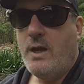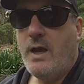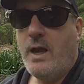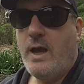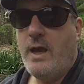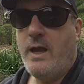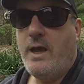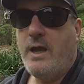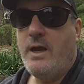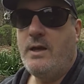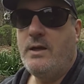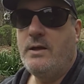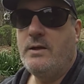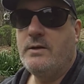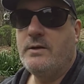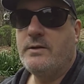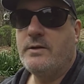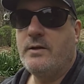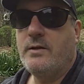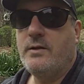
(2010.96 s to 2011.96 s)

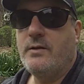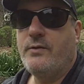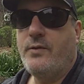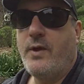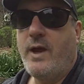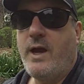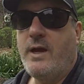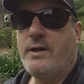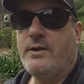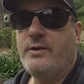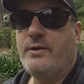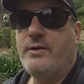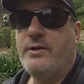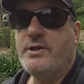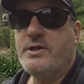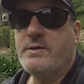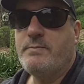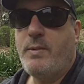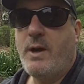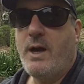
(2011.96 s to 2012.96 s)
And that
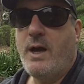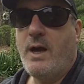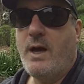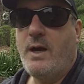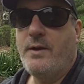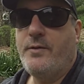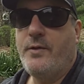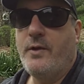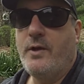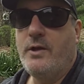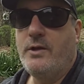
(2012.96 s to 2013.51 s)
this path